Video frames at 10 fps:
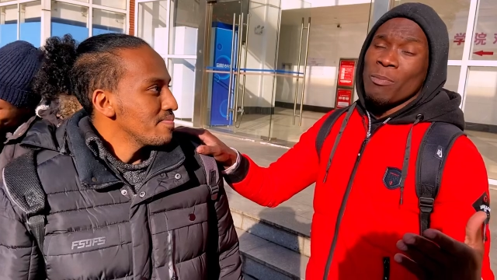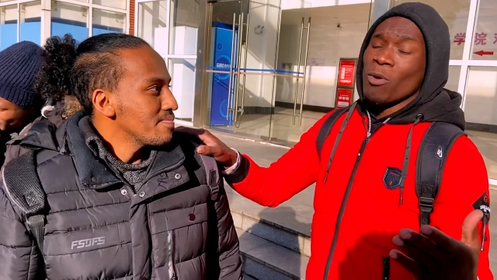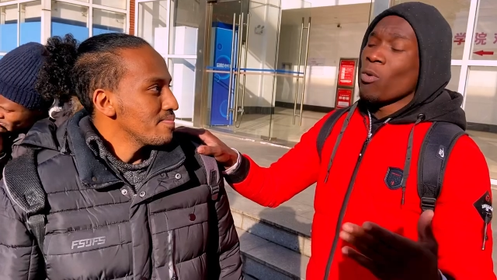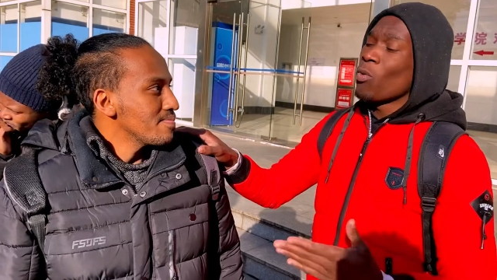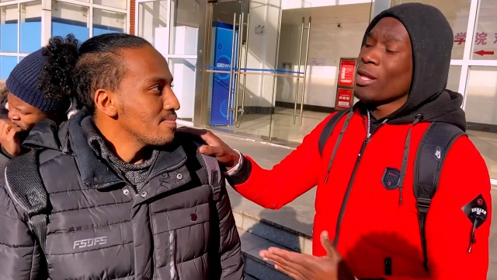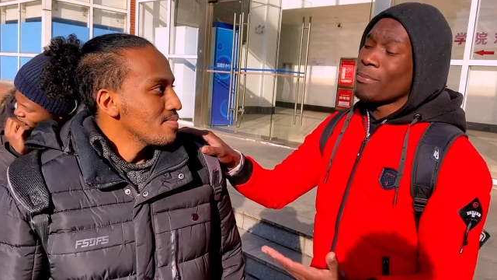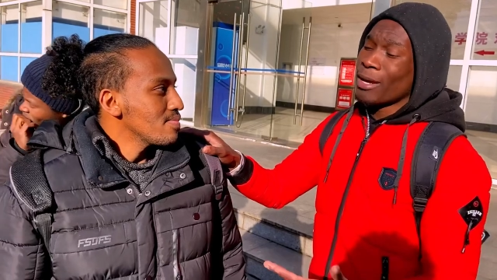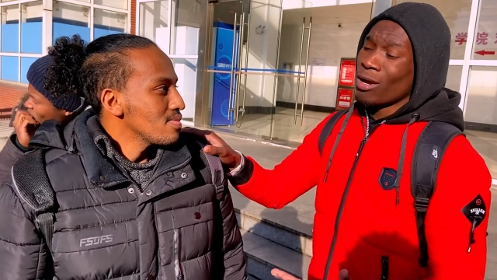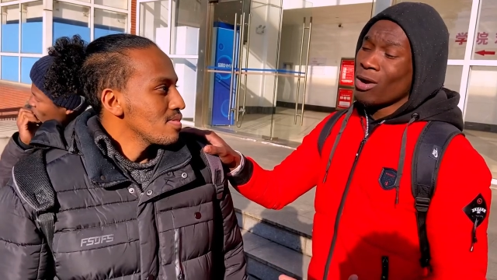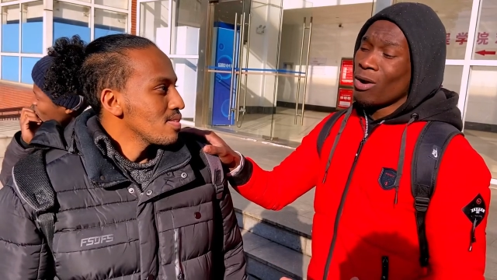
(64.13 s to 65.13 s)
Speaker 1: who went back
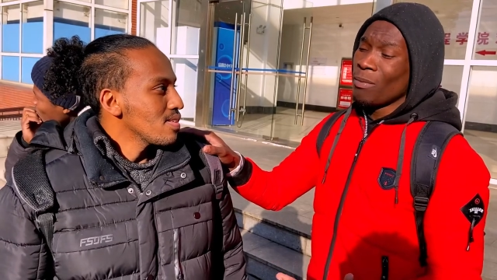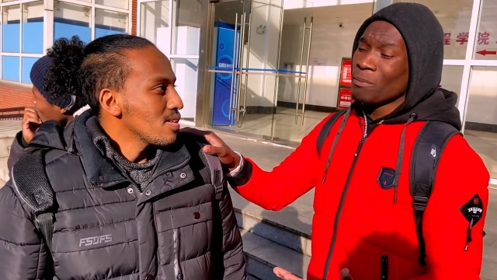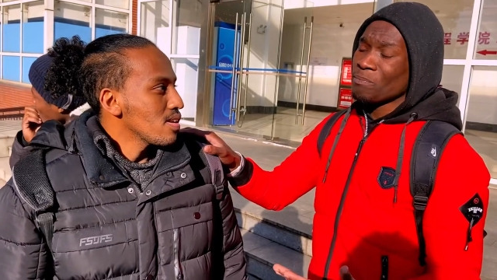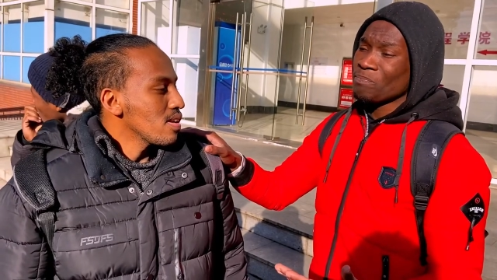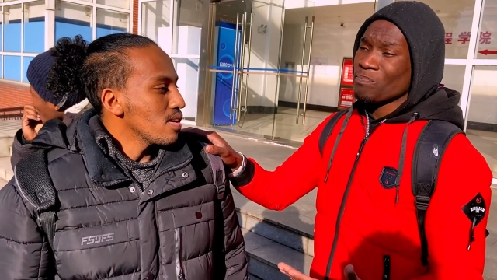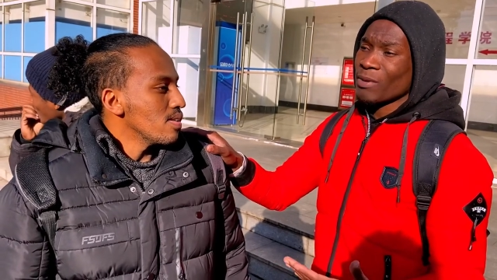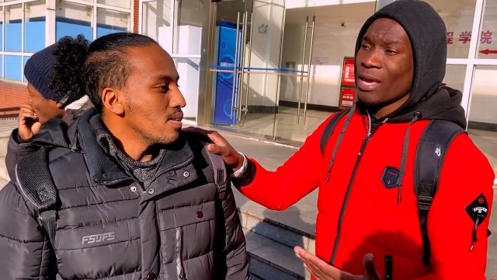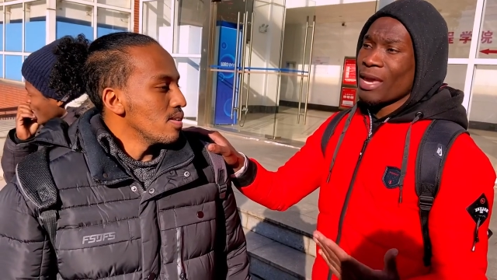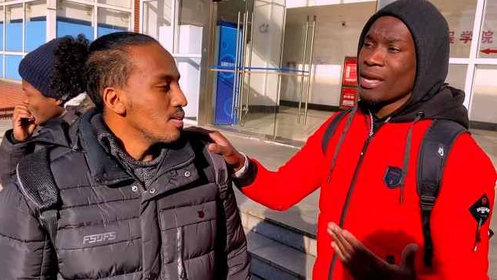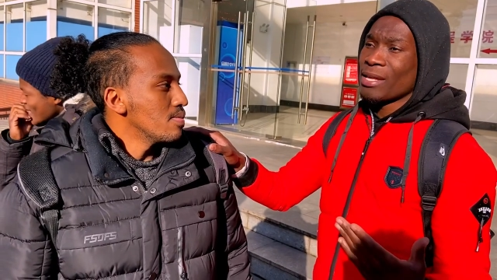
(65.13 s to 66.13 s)
home? Yeah.
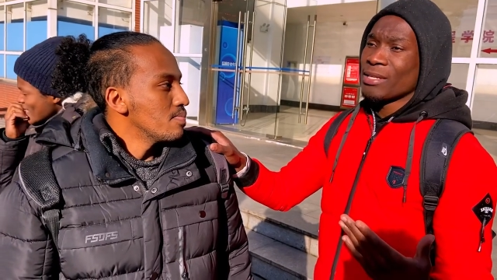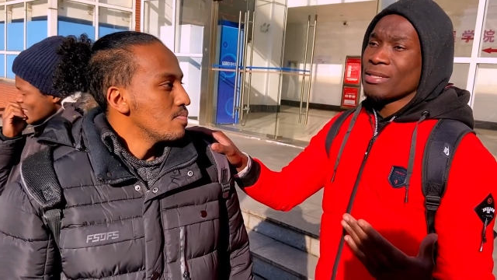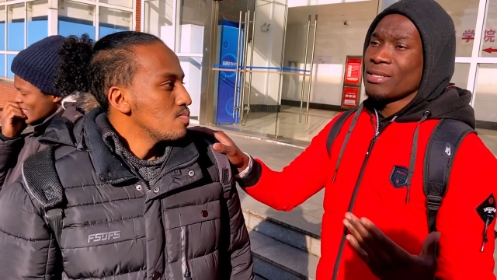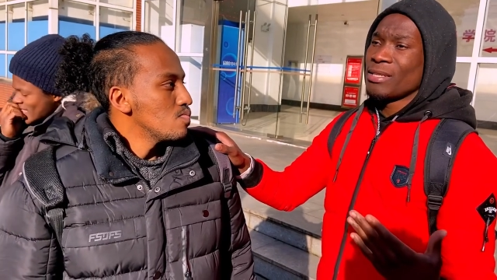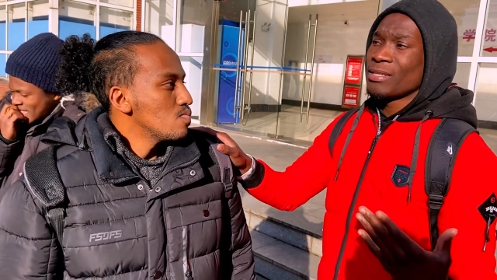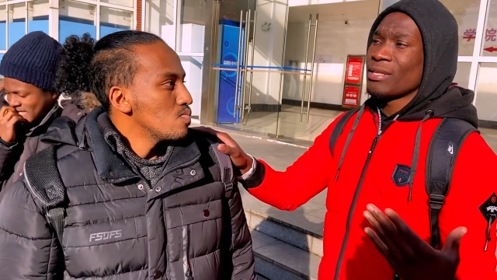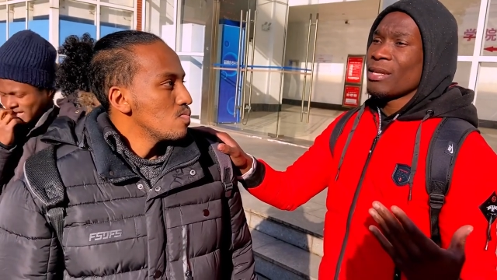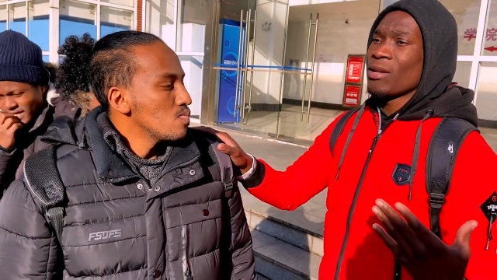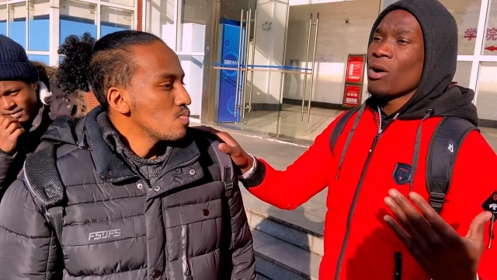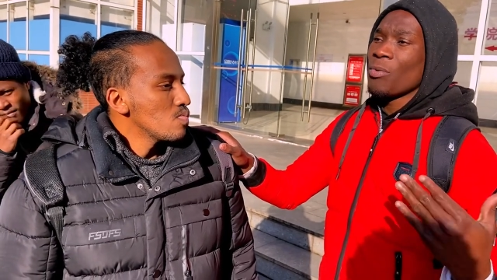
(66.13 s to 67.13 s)
And since they
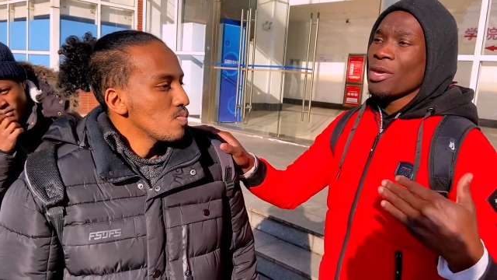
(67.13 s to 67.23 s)
know we in